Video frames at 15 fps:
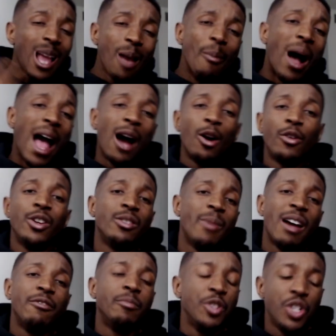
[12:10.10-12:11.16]
my algorithm,
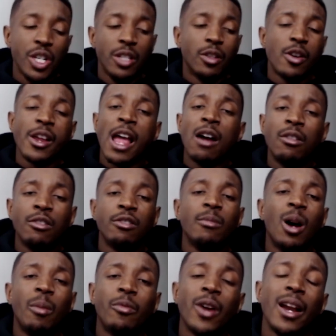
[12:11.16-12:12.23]
I have a machine learning
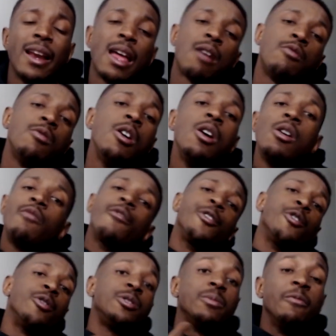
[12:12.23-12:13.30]
algorithm up right now
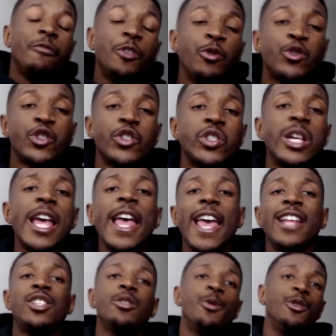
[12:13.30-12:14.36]
running on some futures.
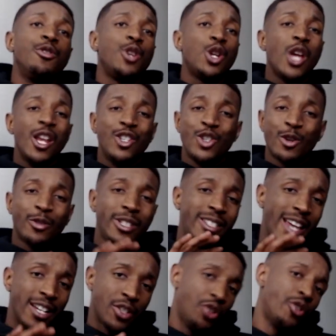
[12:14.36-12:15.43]
And so it generally
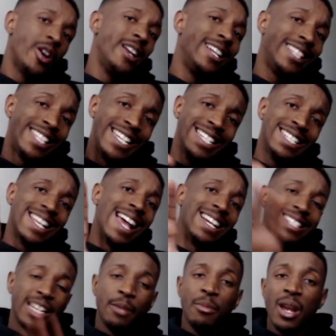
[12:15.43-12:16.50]
takes a trade at the
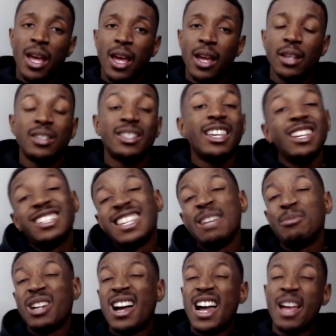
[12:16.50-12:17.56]
exact same day,
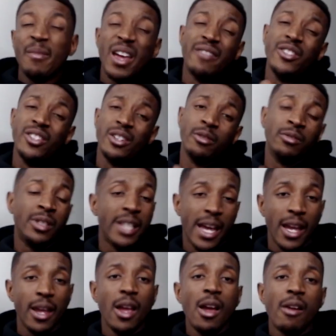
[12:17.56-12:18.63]
same time every single
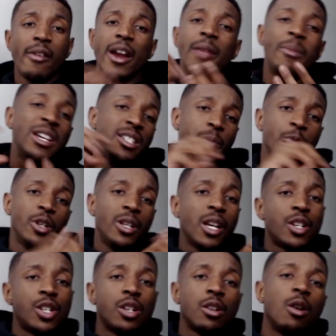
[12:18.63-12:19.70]
day, right? It makes a
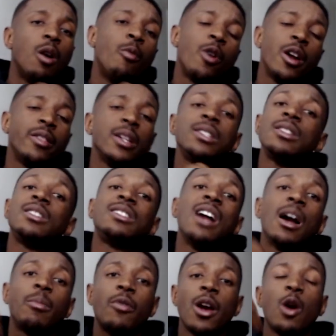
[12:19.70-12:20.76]
prediction on where it thinks the
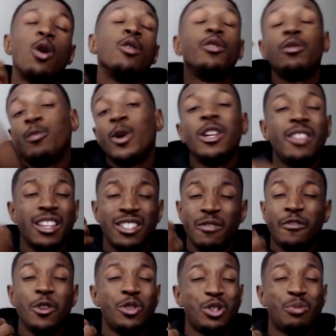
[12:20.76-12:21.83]
stock price or where it thinks the
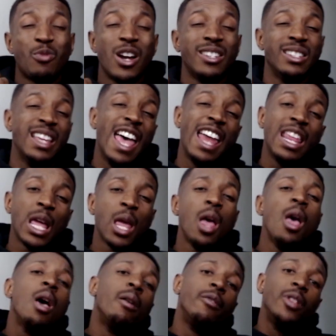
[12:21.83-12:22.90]
futures price is heading
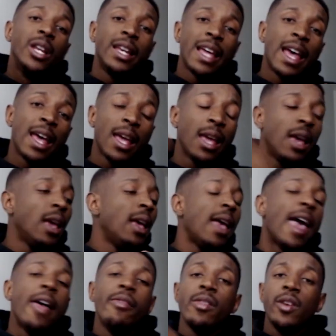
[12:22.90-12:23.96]
for the day.
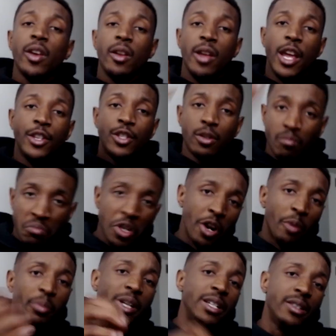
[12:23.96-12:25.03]
And then it,
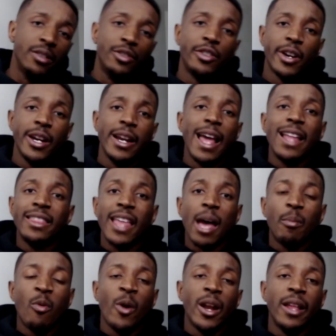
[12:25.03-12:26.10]
places the trade at
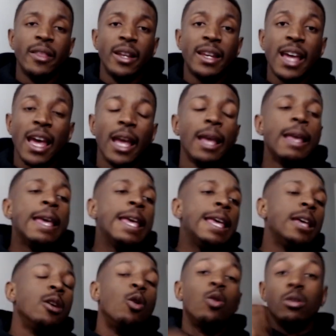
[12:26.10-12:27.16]
that point in the day,
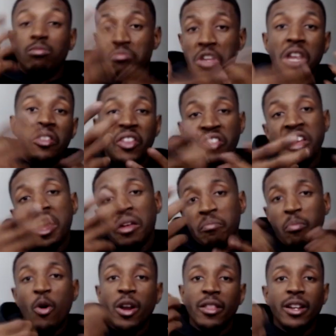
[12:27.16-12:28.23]
or at the
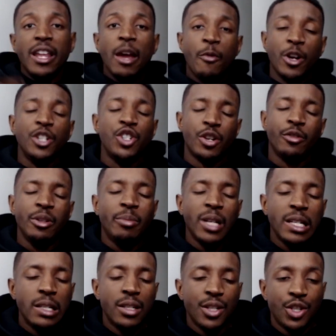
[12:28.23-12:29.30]
point of the day when it generally
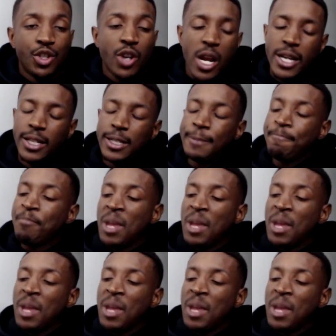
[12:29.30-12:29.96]
places its trades.